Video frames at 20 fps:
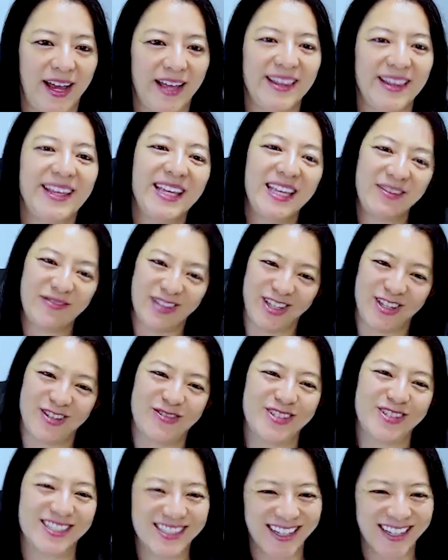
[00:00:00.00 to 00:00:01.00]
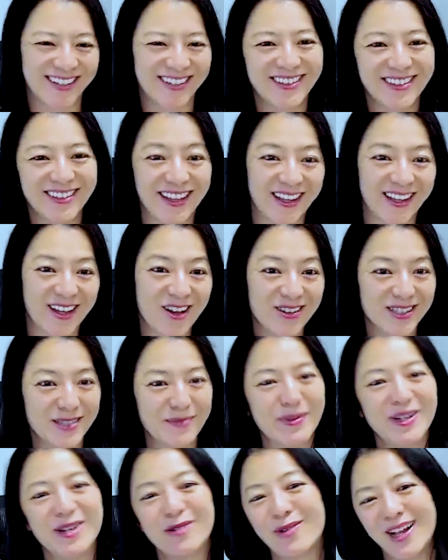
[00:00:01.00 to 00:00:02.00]
I think even you were saying earlier, like, oh, it's
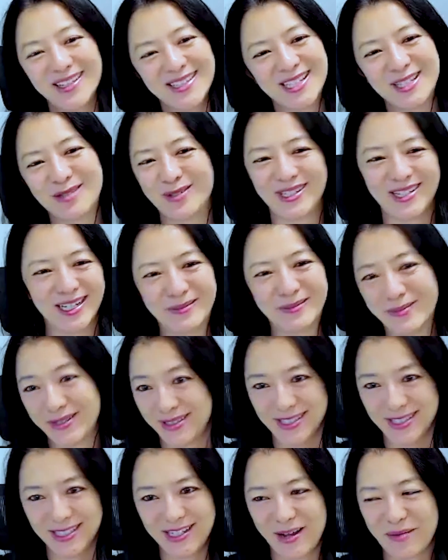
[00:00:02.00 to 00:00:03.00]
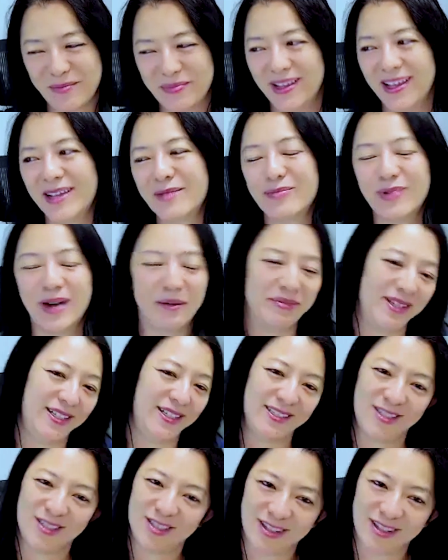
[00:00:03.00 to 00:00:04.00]
been a while since we talked about this topic, probably
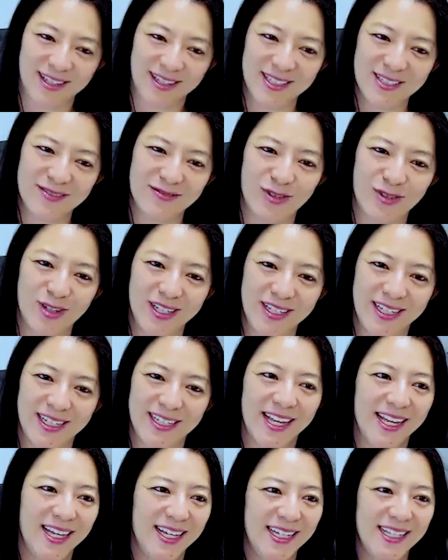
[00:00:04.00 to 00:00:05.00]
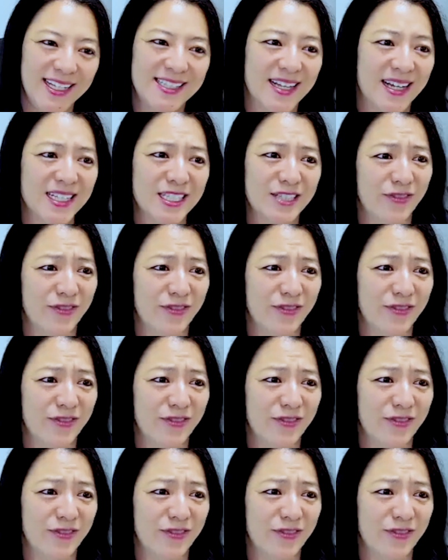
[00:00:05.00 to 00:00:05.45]
because you're trying to avoid it. It's not as